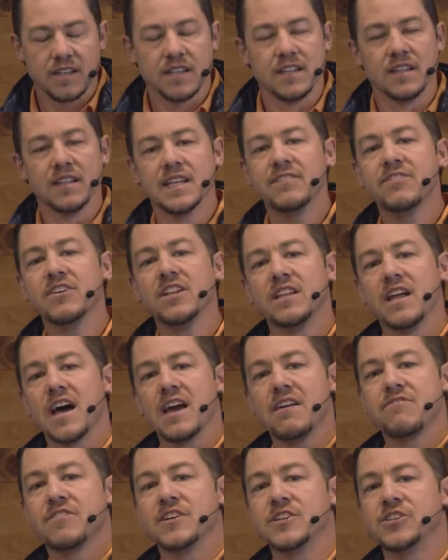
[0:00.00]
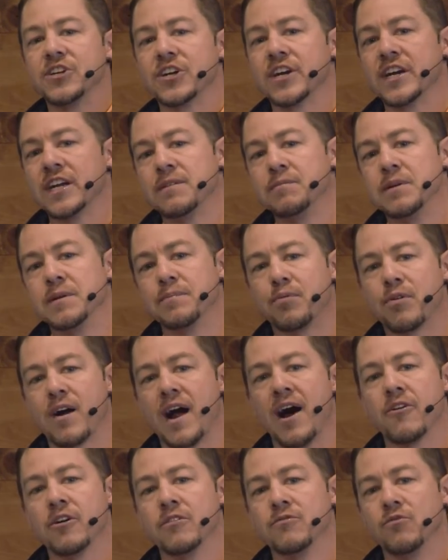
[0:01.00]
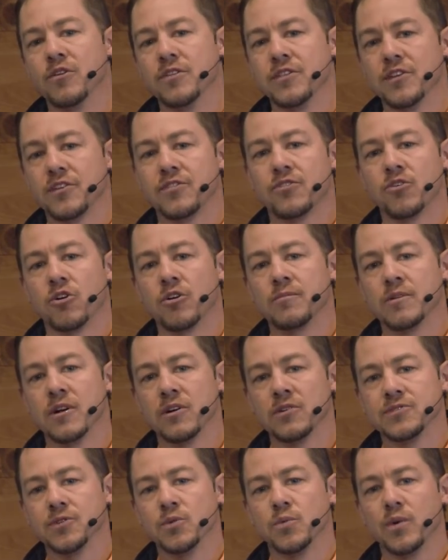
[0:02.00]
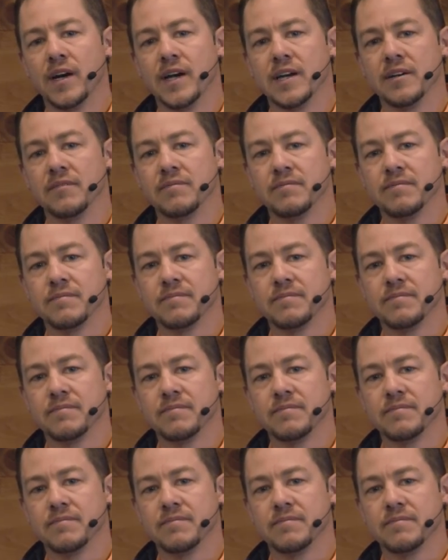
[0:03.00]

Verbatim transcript: live a life that you're going to be proud of when the storm goes away.